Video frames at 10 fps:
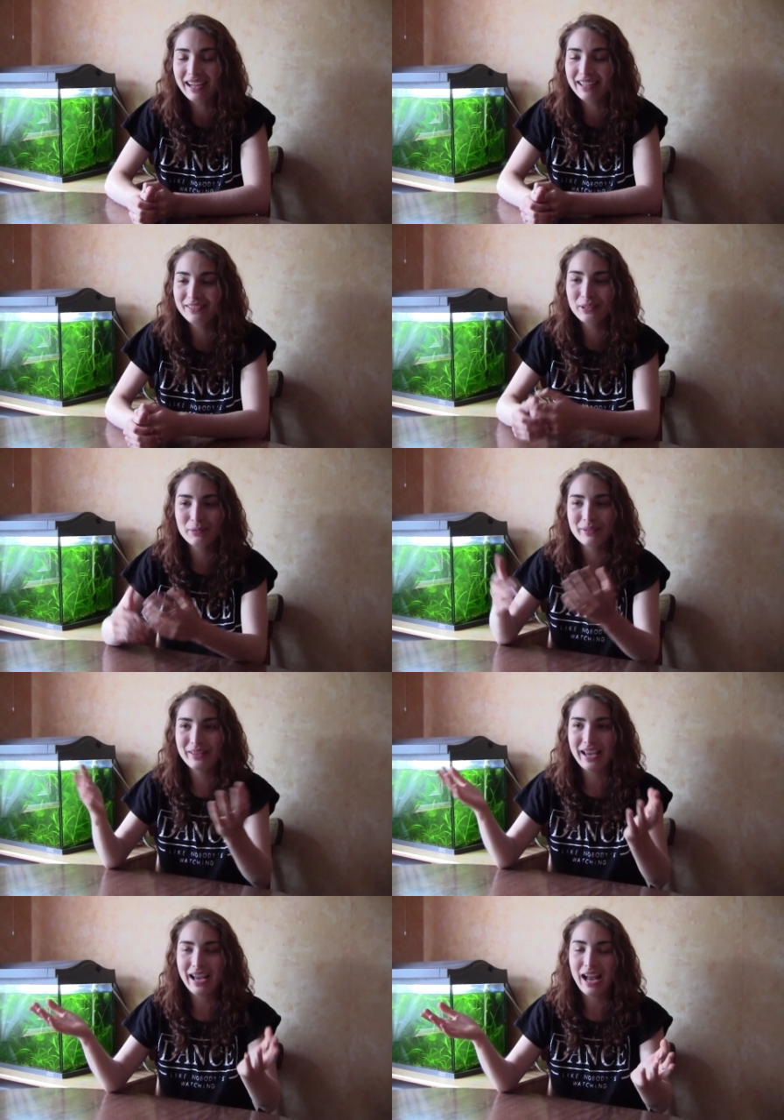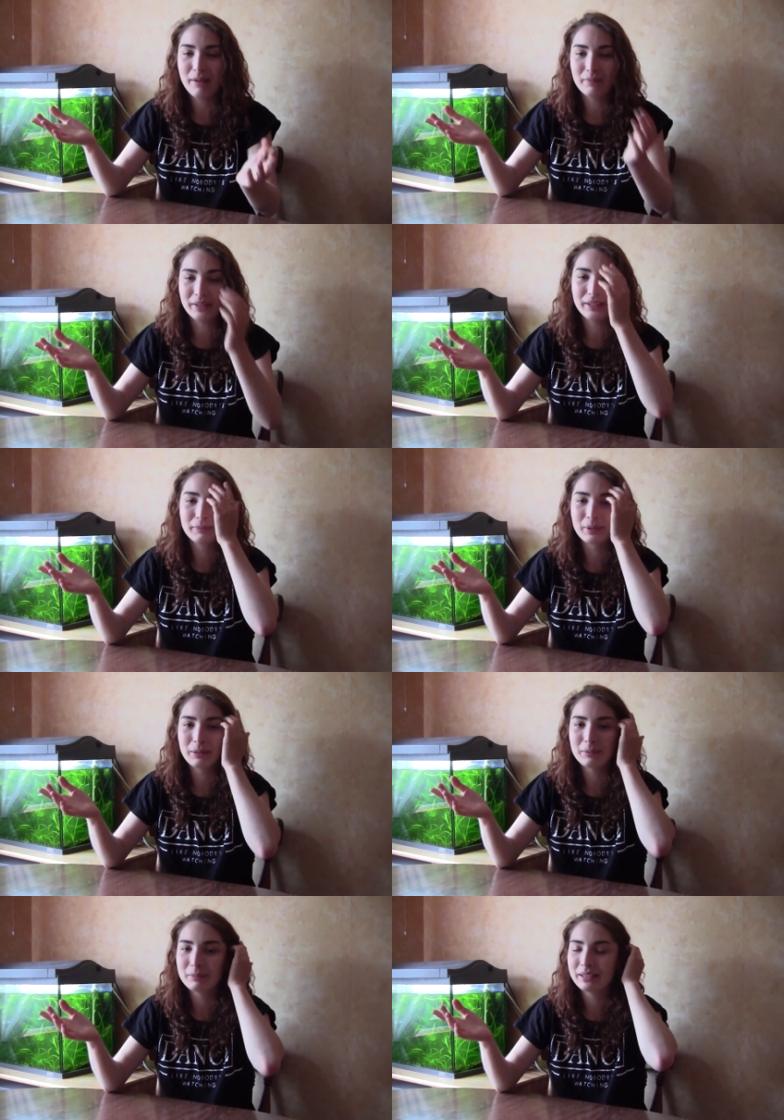I don't know when that happened.
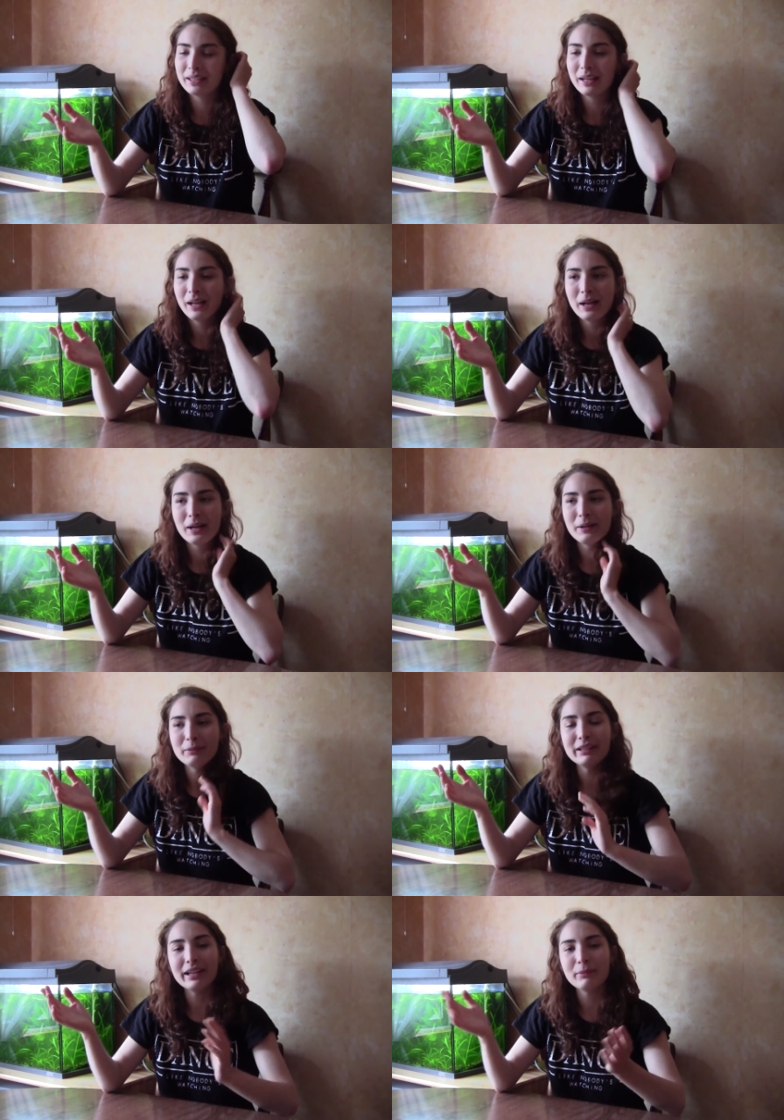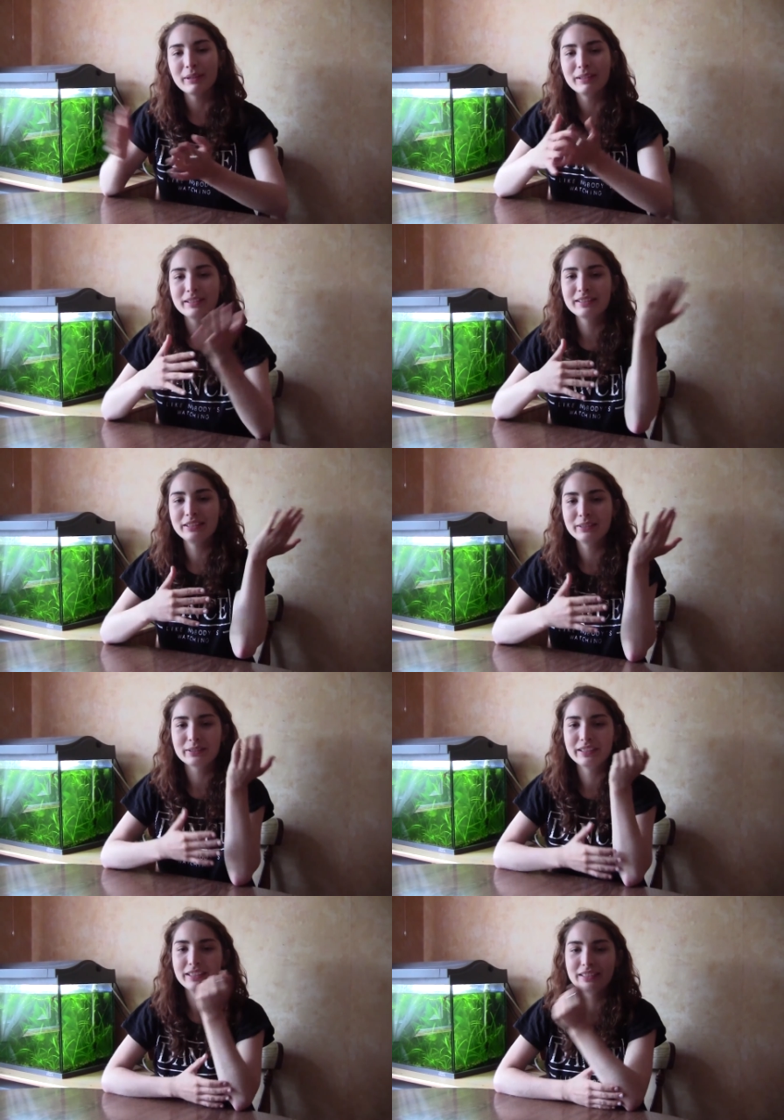Probably when I went to
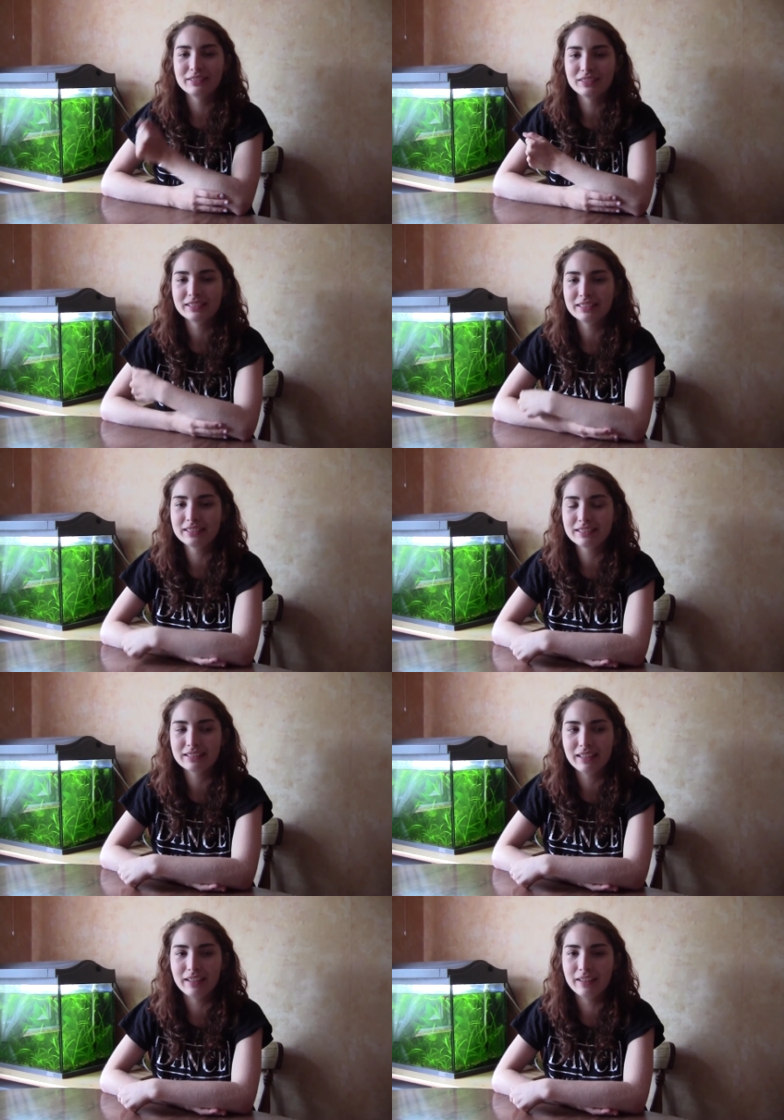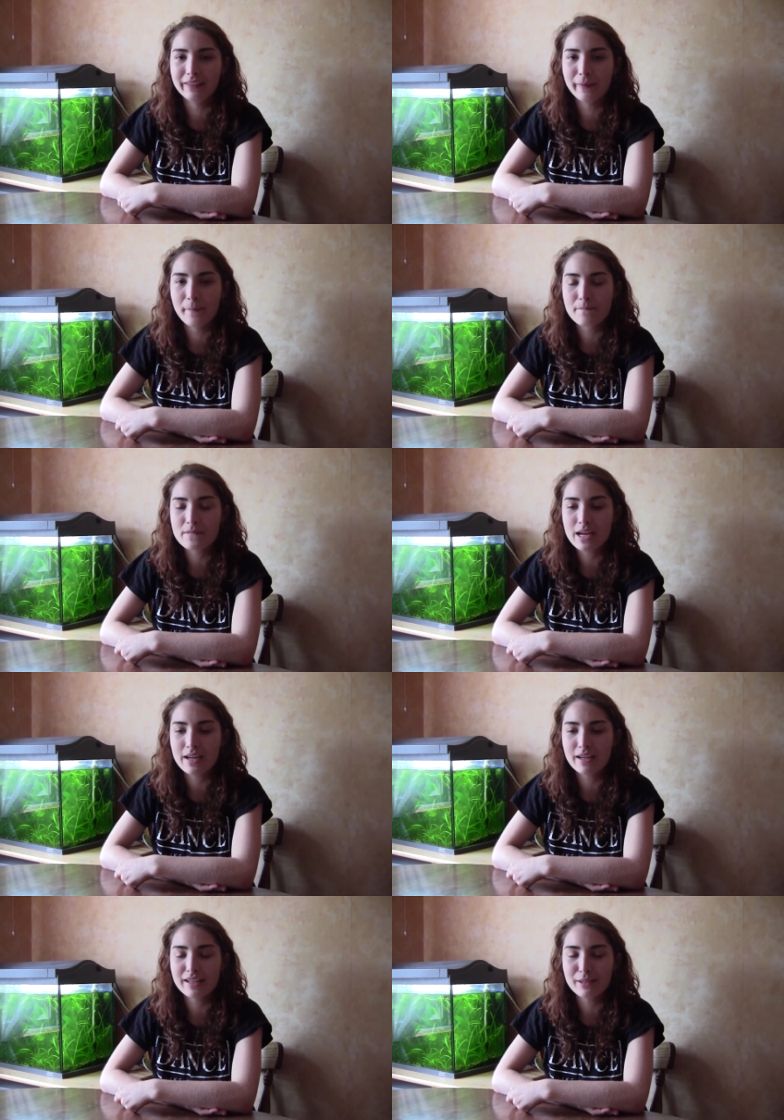Ukraine to visit,
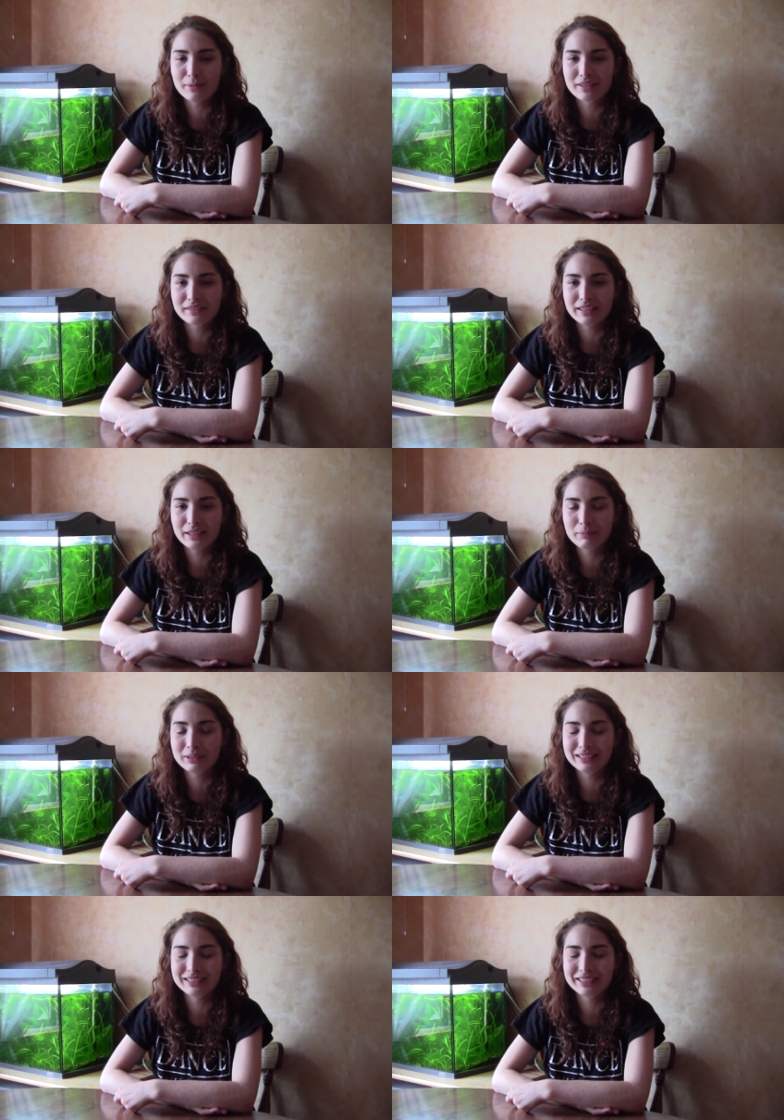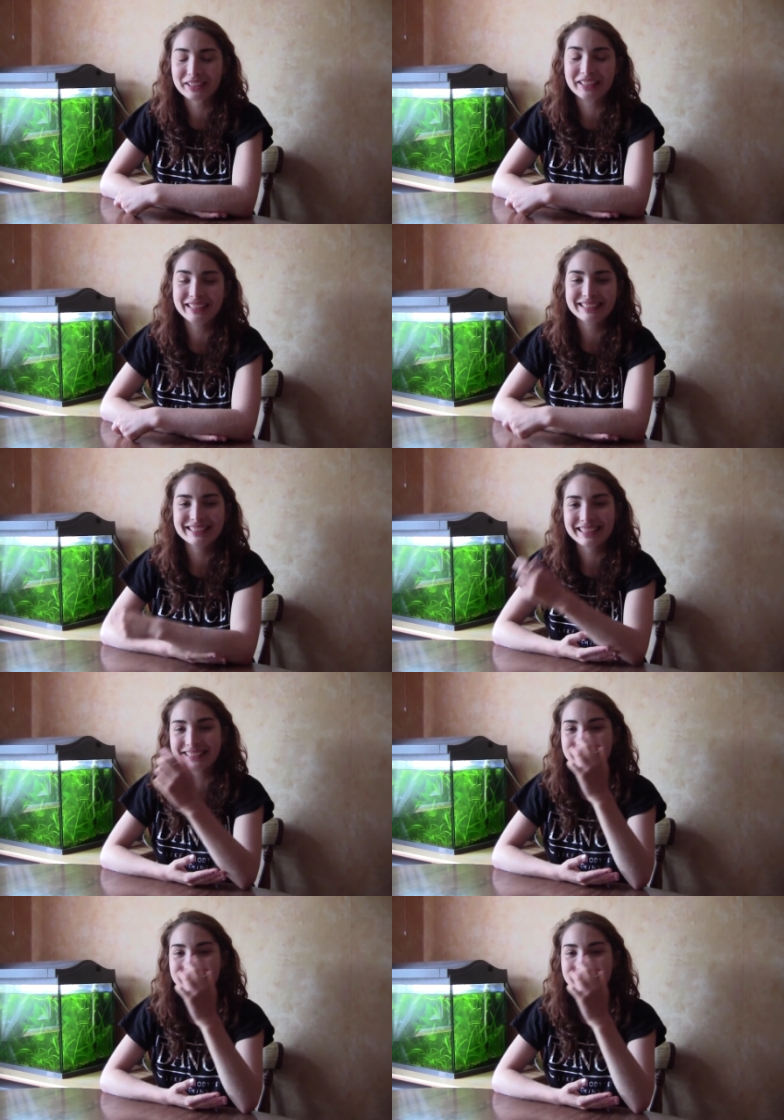and it was like plus 36